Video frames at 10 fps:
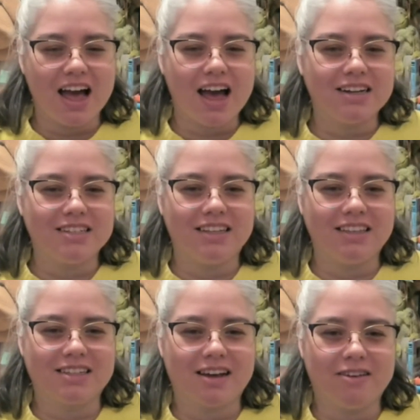I just think
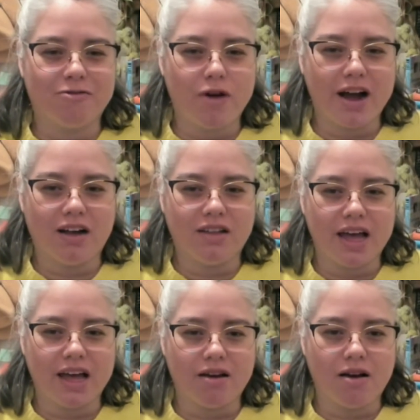that's kind of wild
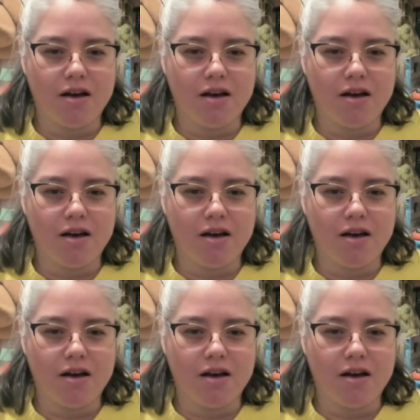that